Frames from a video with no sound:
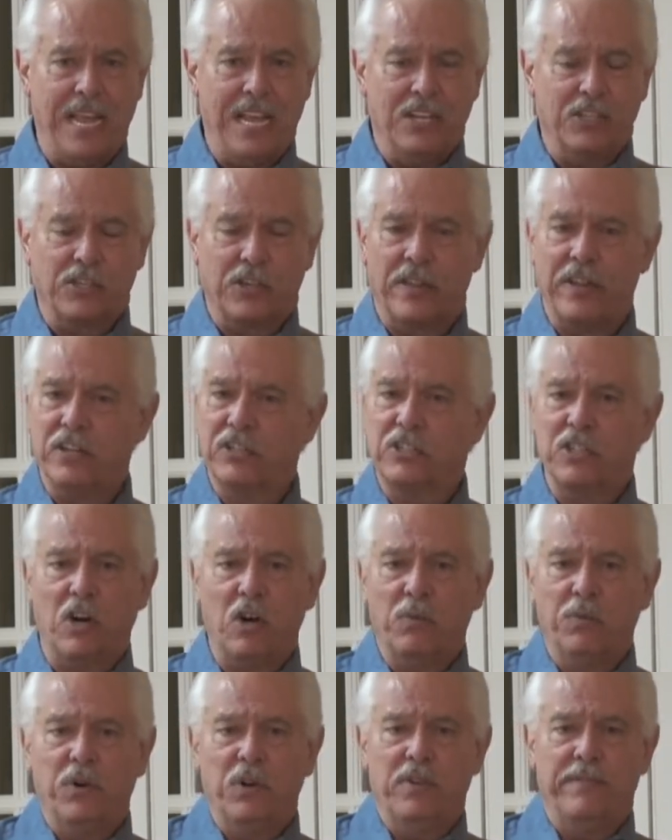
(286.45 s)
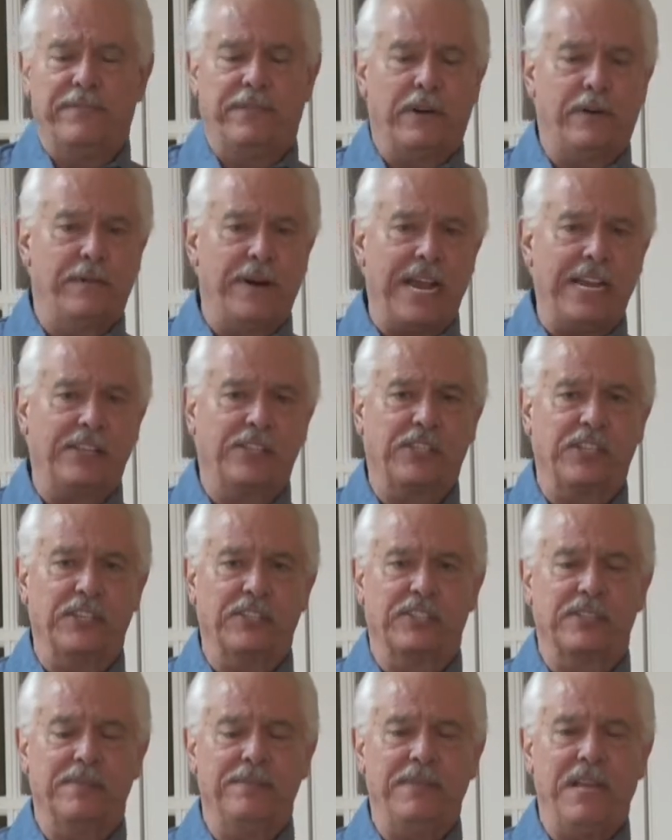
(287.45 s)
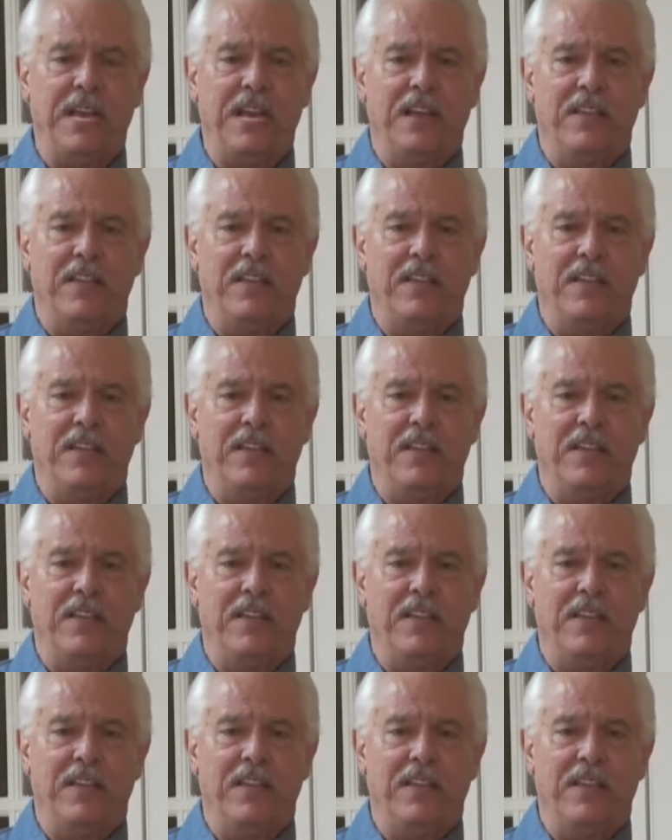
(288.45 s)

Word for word: So there's no room for racism.